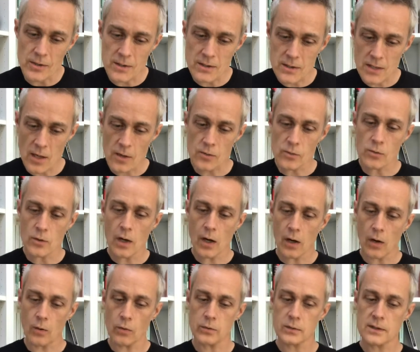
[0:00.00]
so
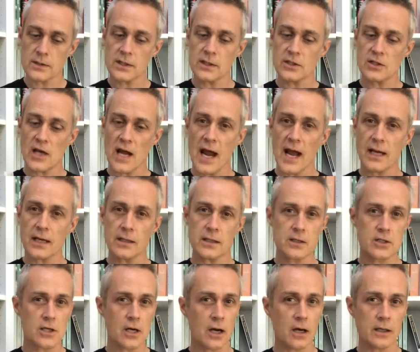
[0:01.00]
cold that Jack and
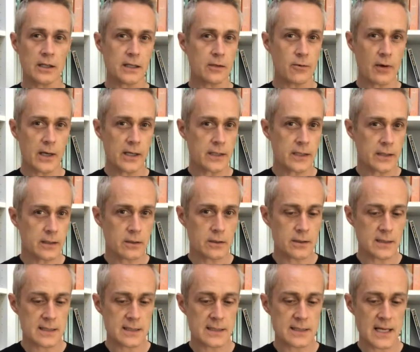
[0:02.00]
Charlie Grady
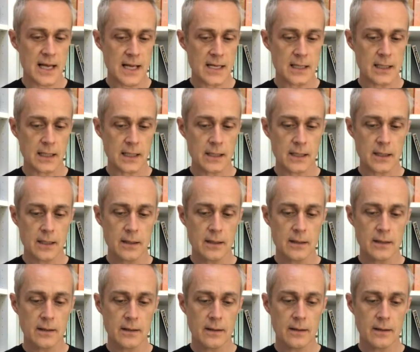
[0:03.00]
couldn't stand it.
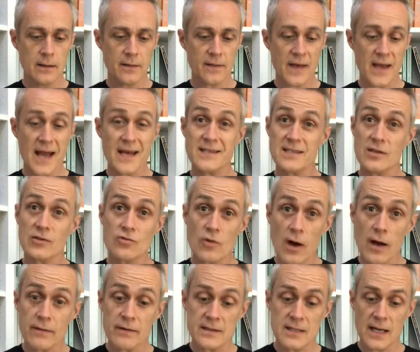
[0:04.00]
They asked the
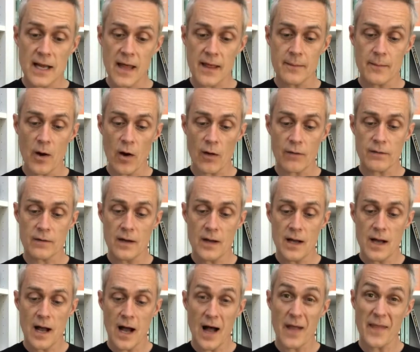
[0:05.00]
driver to let them off,
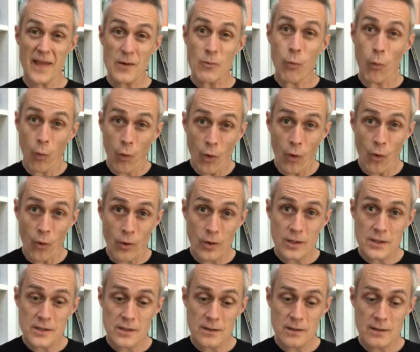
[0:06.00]
and they
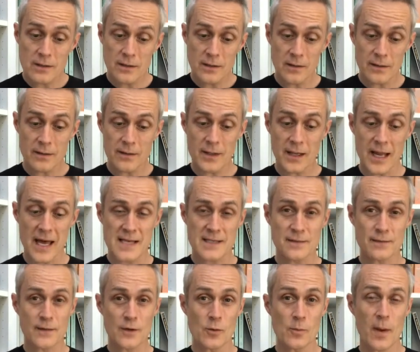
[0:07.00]
walked the last
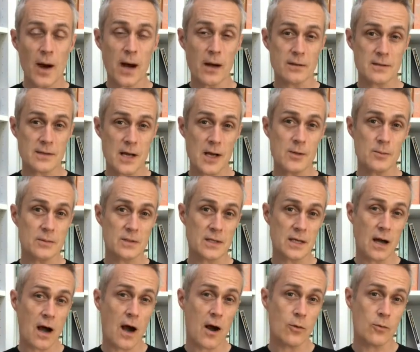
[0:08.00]
few miles home to
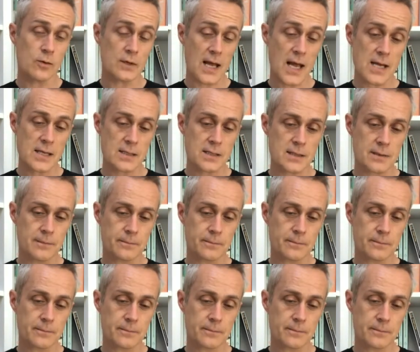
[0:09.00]
Harwood End.